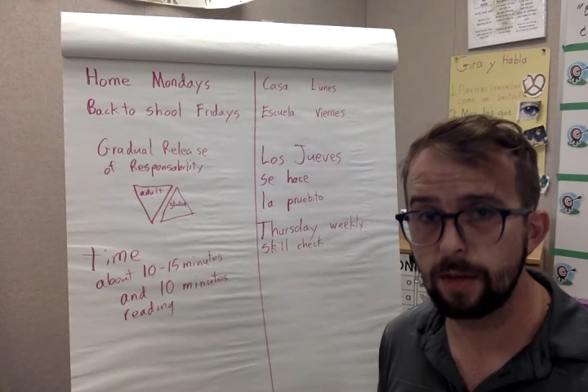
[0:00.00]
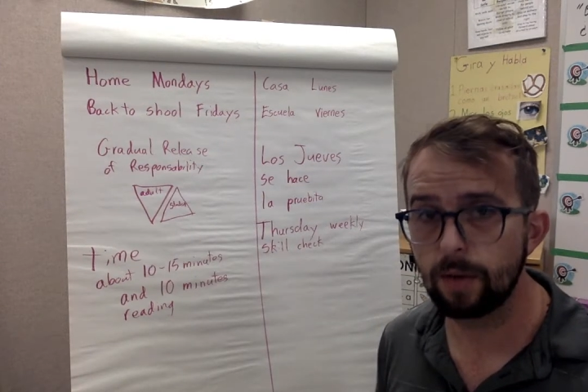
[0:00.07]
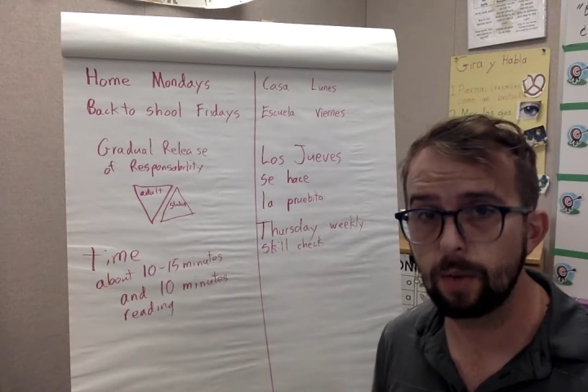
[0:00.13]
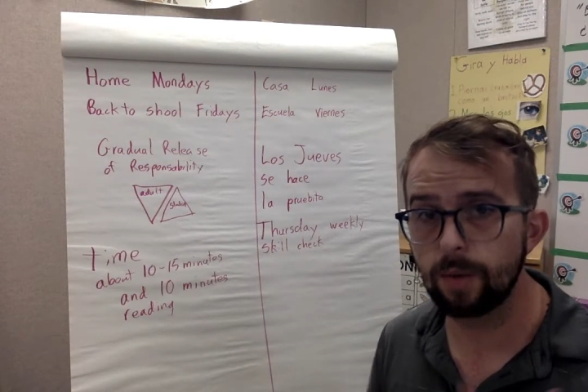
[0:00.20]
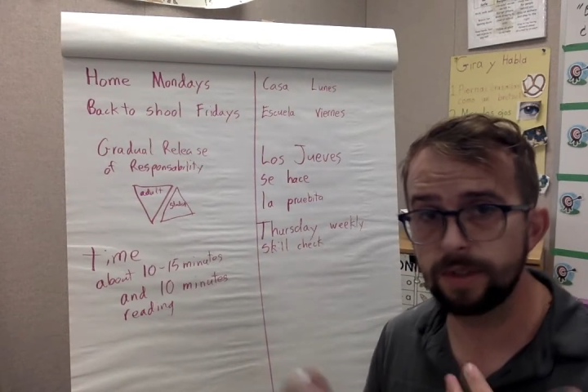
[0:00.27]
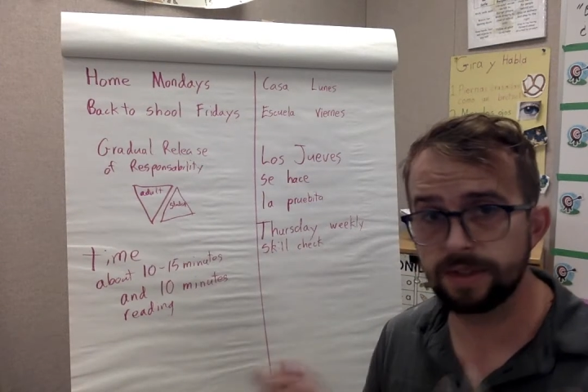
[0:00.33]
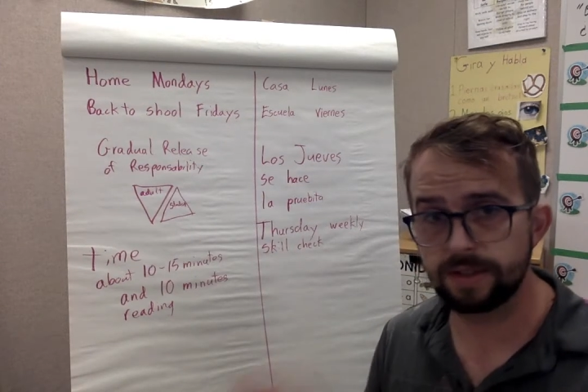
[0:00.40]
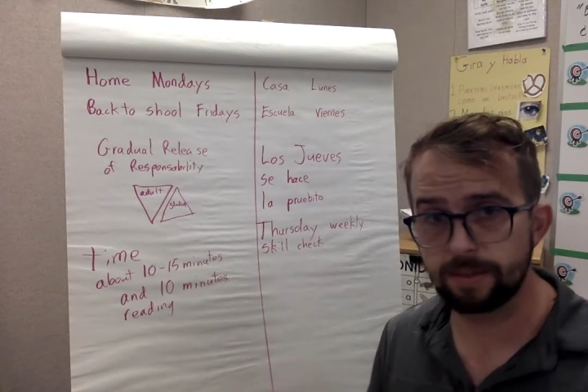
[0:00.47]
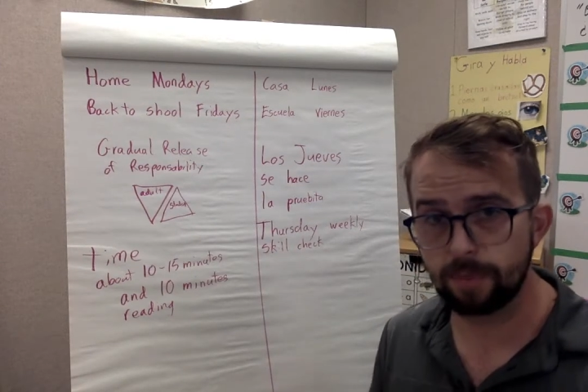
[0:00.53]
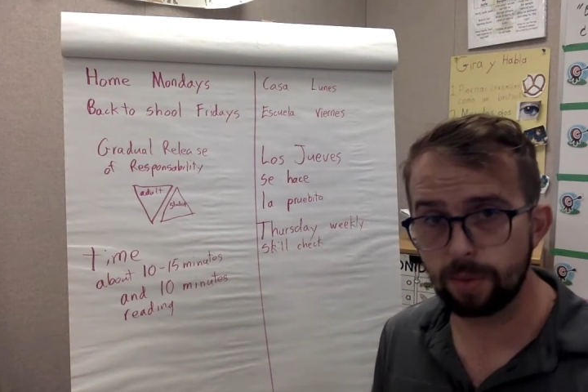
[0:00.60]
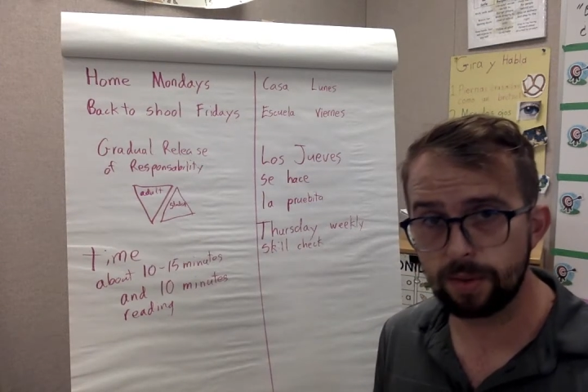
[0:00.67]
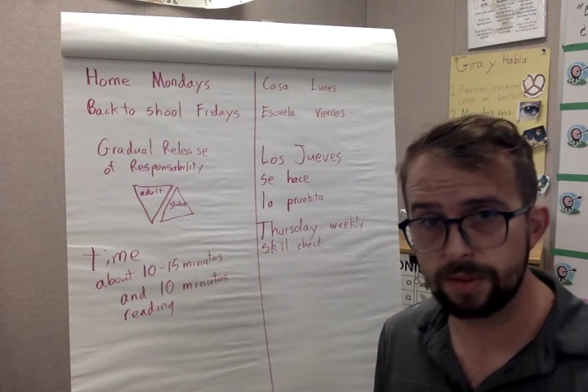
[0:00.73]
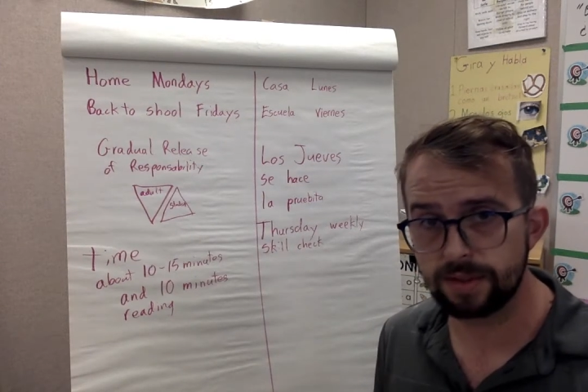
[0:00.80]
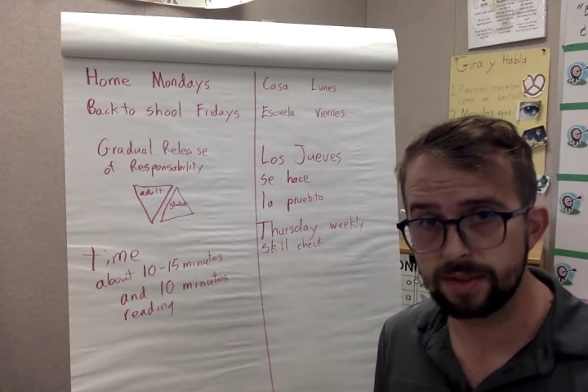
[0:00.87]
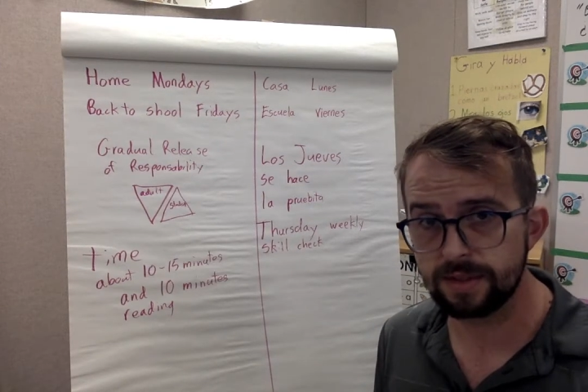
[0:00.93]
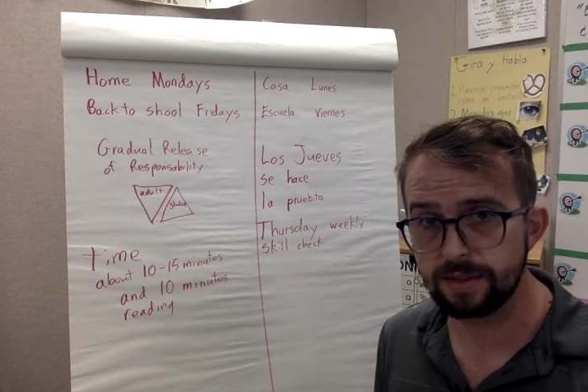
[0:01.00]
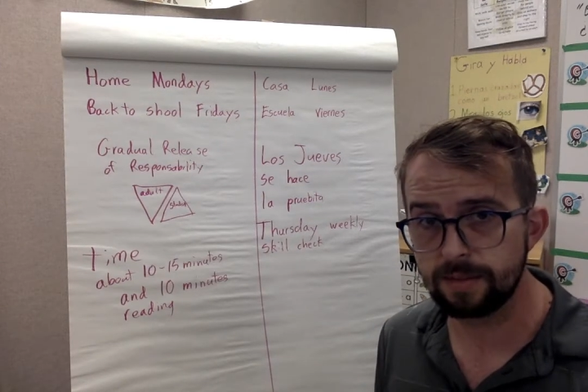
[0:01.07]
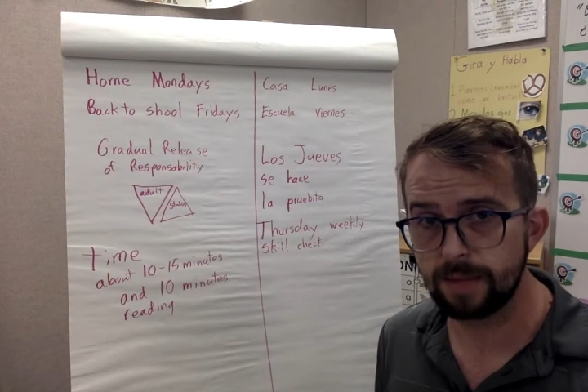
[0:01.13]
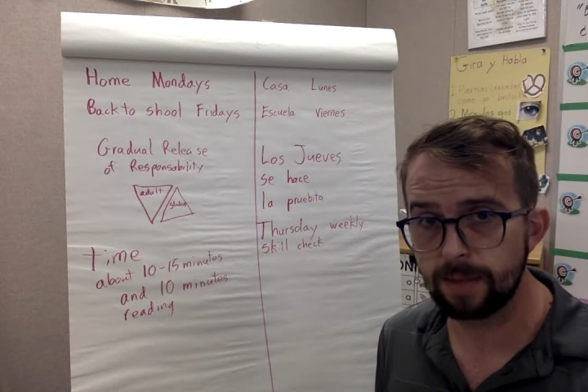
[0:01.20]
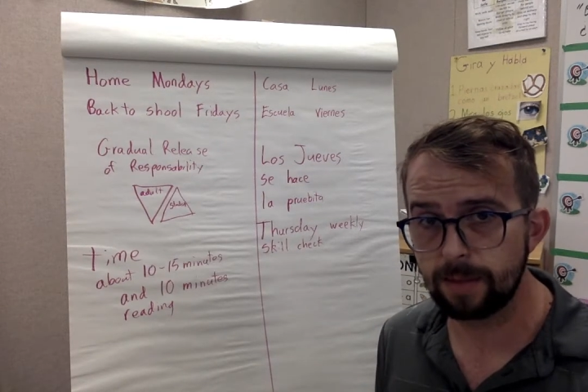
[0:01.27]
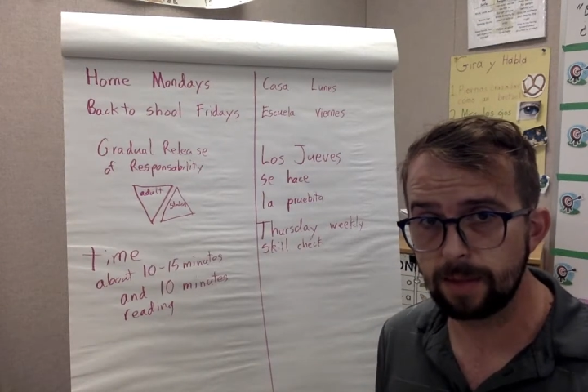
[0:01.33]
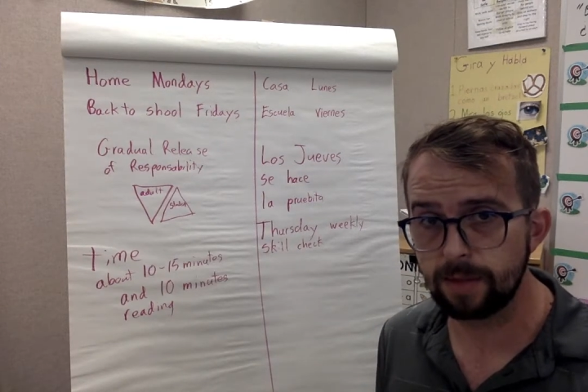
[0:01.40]
or what supports
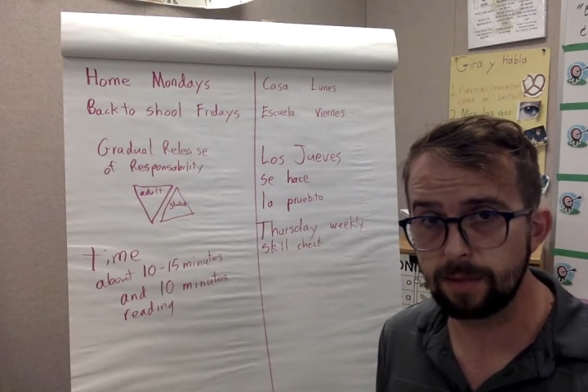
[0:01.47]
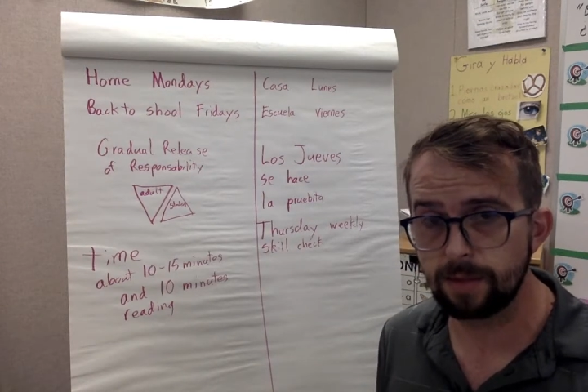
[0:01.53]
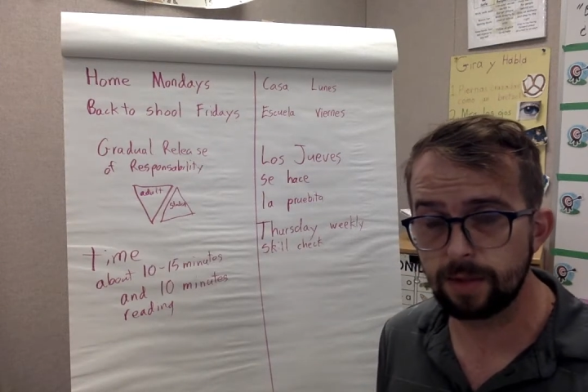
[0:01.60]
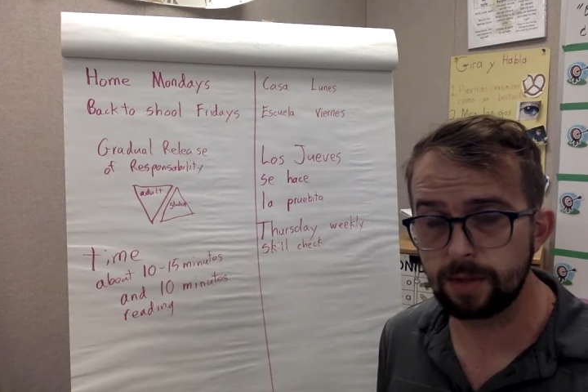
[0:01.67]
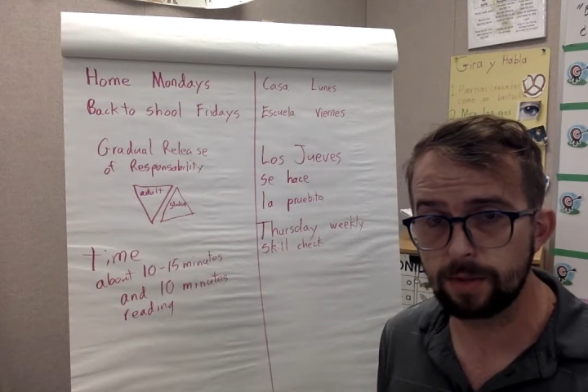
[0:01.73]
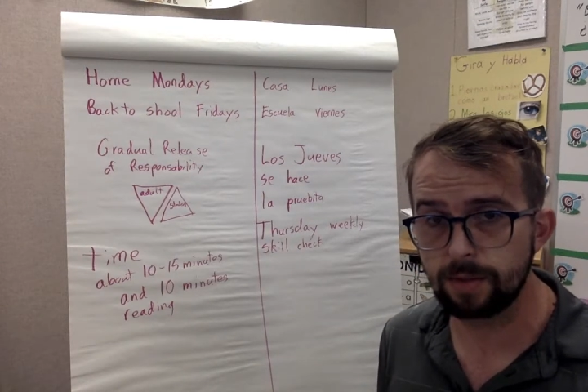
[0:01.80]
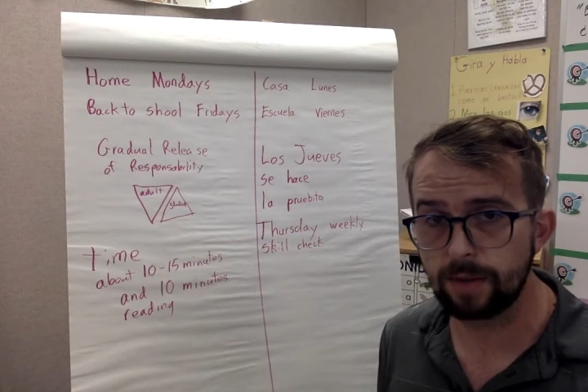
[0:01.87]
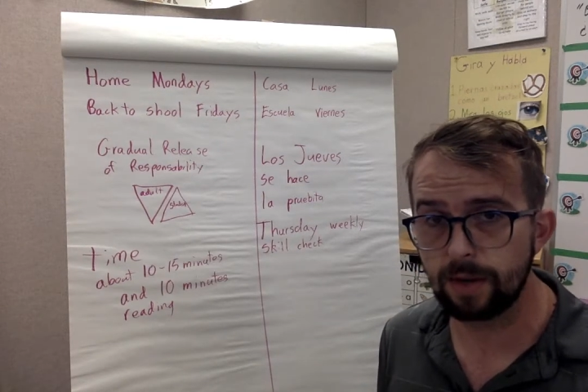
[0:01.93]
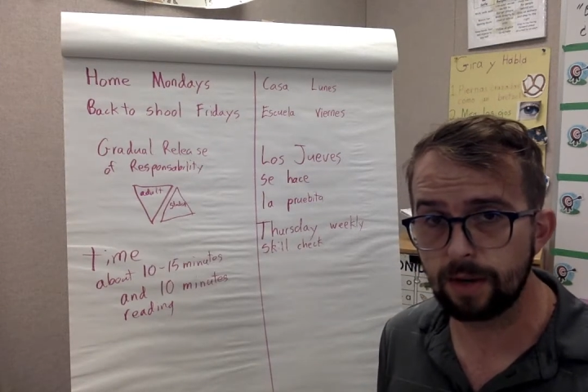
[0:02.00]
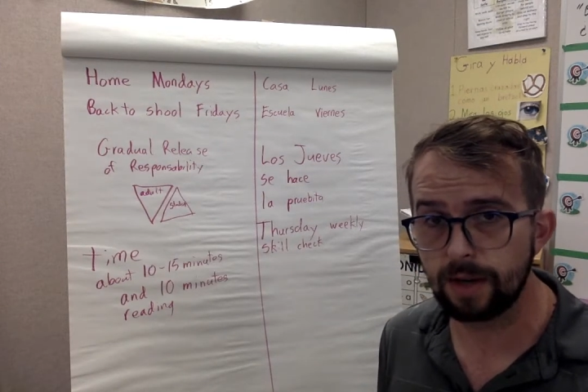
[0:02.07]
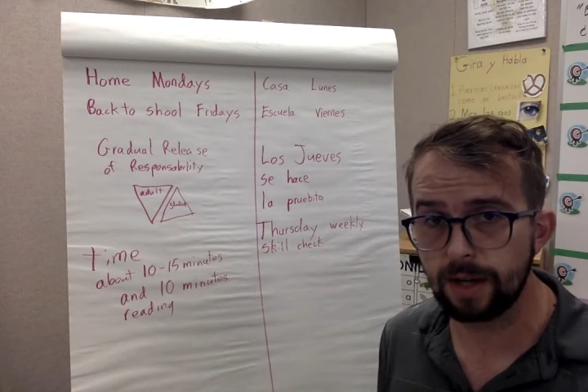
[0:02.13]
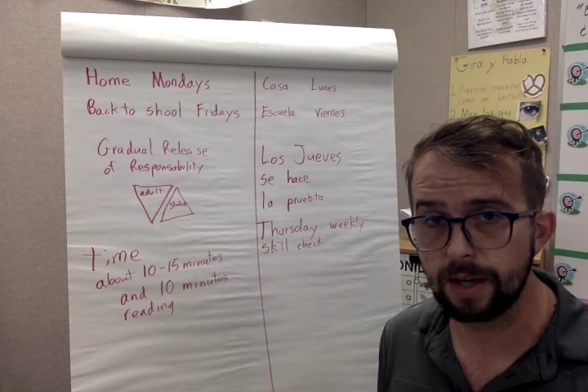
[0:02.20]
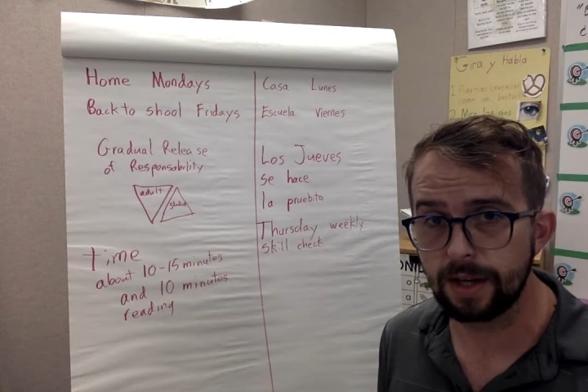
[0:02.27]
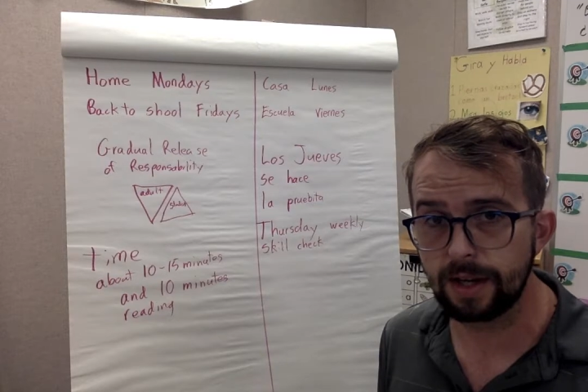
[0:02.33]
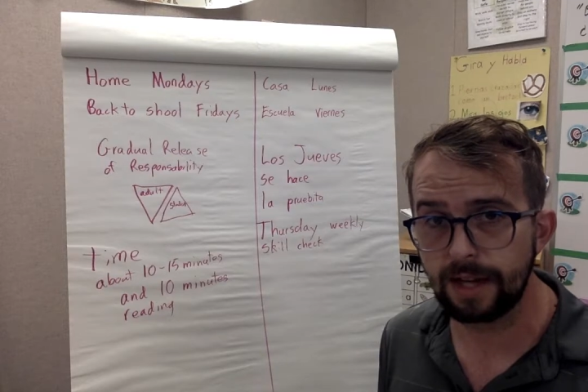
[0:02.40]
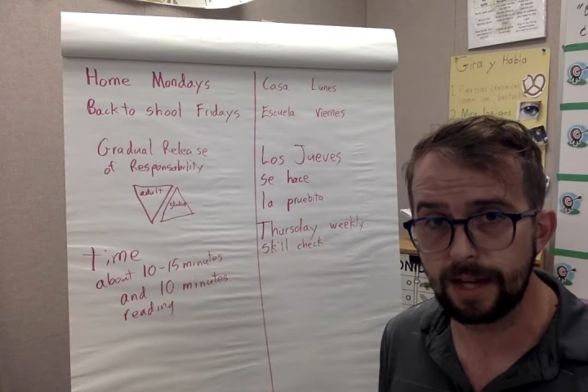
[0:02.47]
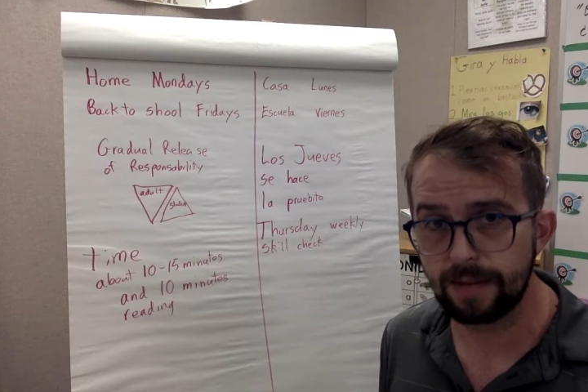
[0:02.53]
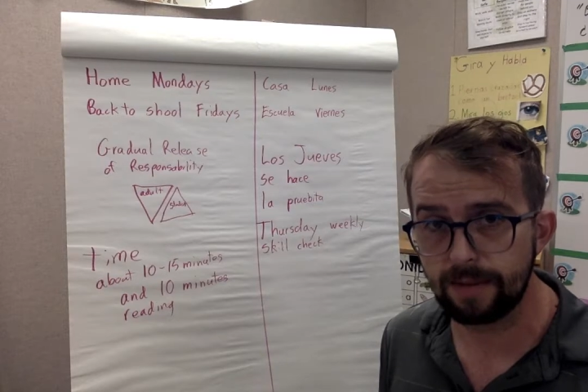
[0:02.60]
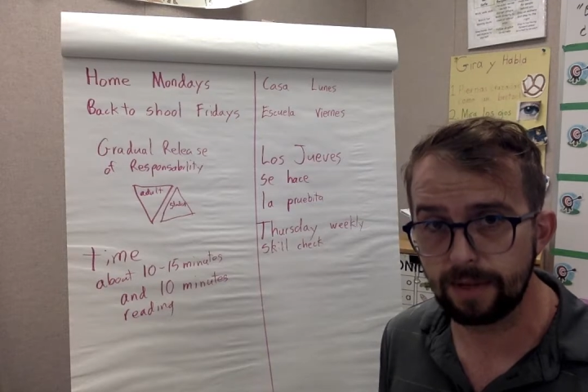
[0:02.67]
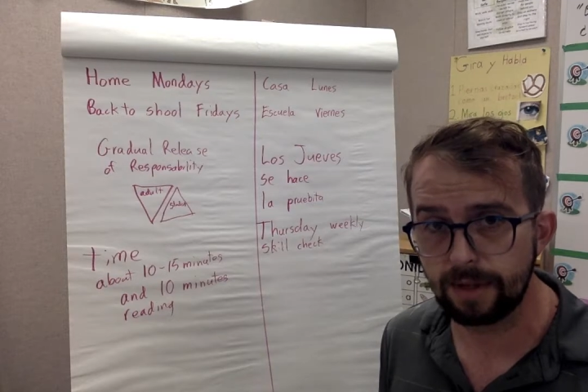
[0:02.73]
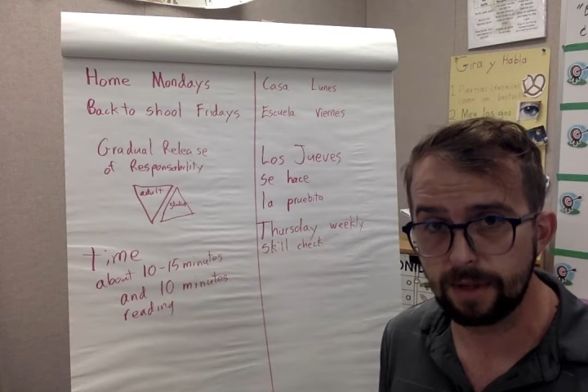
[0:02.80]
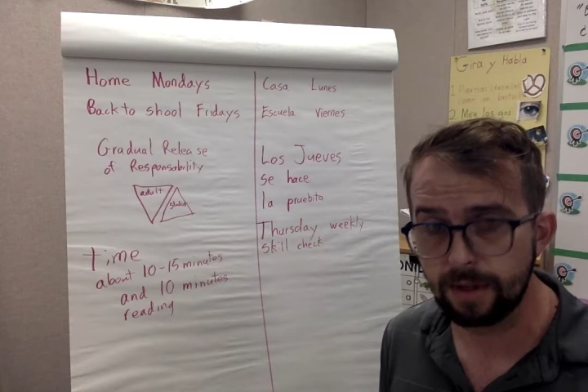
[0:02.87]
maybe you are not
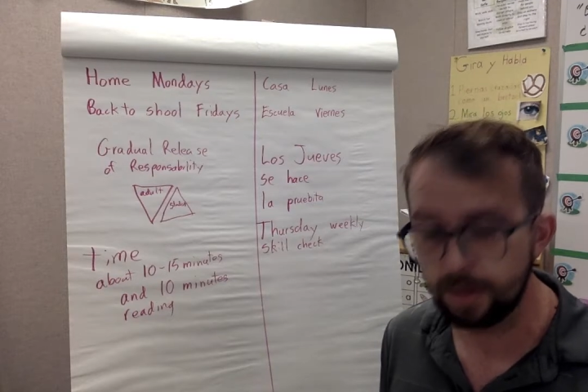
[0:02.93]
having.